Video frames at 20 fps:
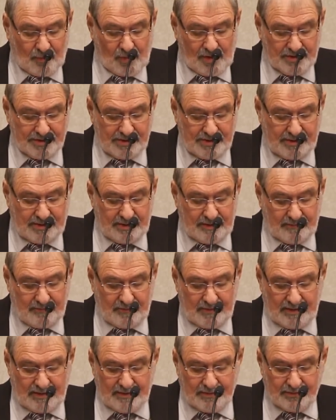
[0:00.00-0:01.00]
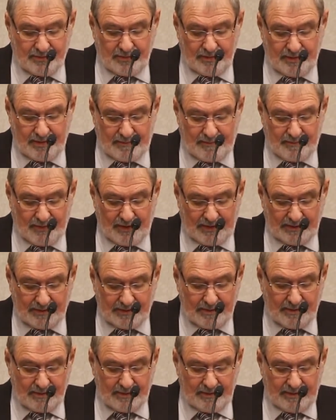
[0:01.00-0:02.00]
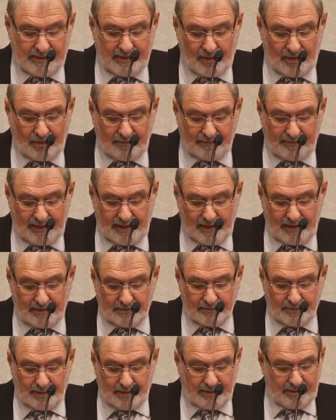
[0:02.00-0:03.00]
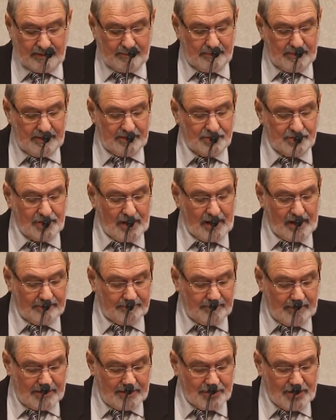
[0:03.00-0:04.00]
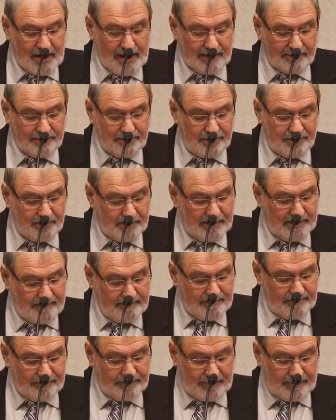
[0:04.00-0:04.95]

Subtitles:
watching TV, screamed that Lee Harvey Oswald had been shot by Jack Ruby.